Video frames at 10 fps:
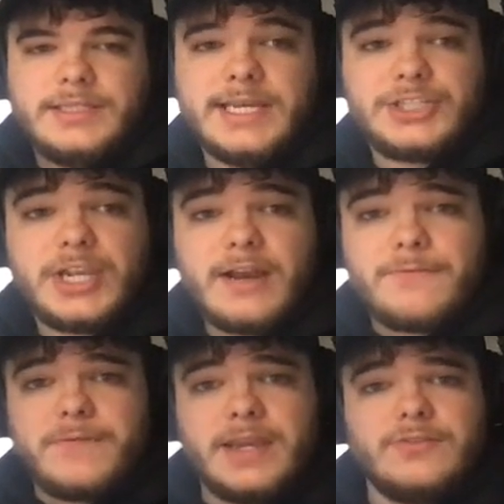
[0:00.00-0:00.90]
DSJ
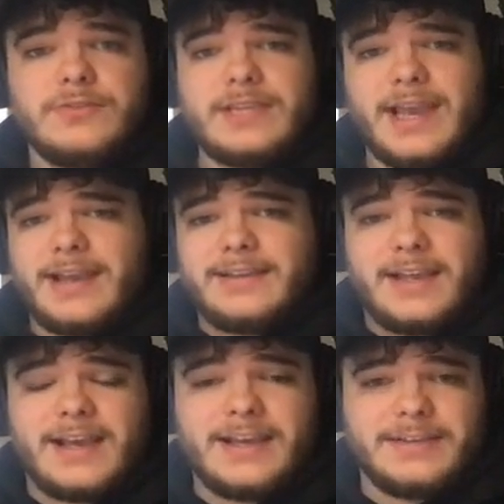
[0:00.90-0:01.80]
on FanDuel, yeah.
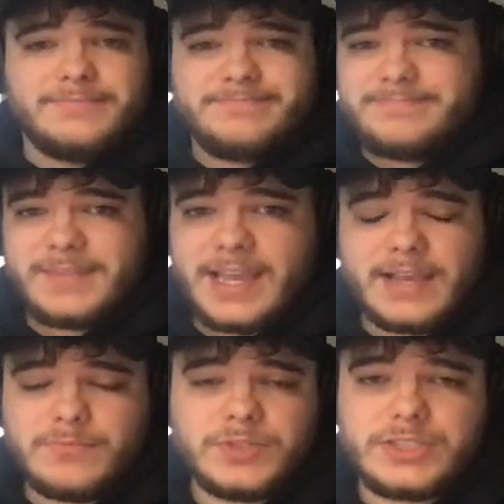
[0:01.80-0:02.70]

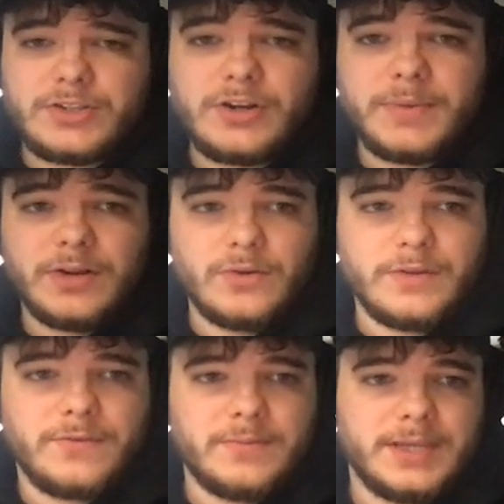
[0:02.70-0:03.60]
Tournament
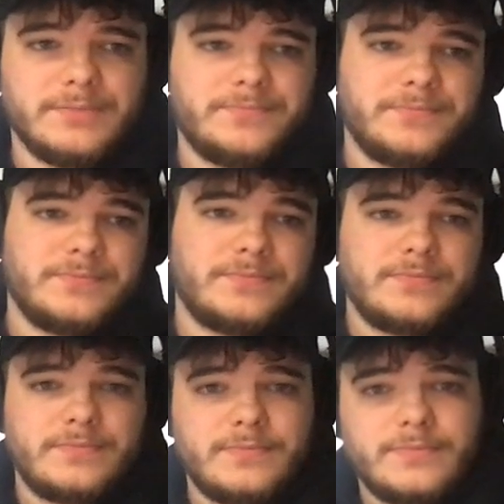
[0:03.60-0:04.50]
only for me.
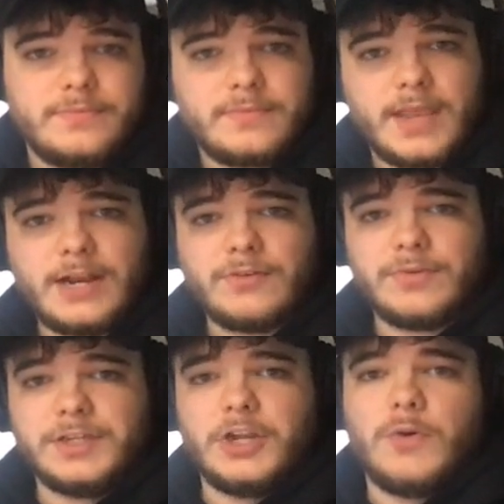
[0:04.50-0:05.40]
I don't
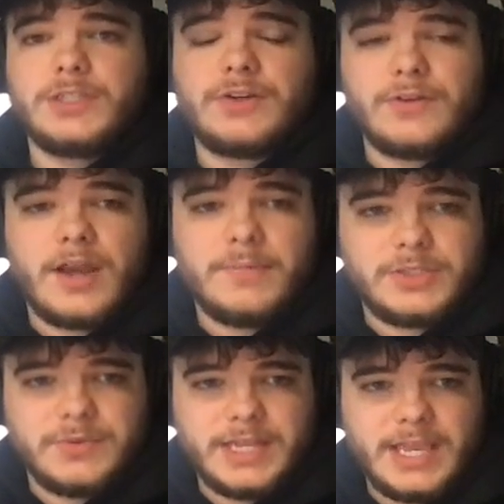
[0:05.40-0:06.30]
really know what's going on
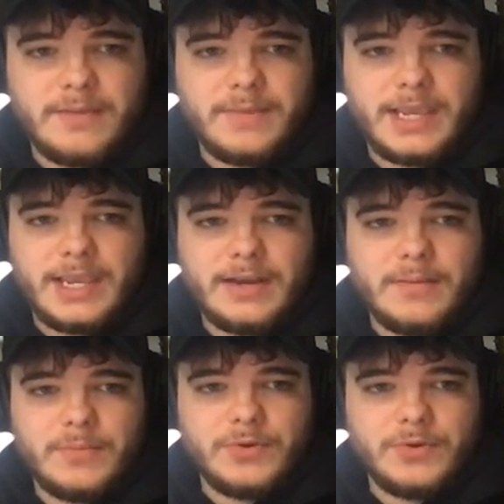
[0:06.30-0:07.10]
between him and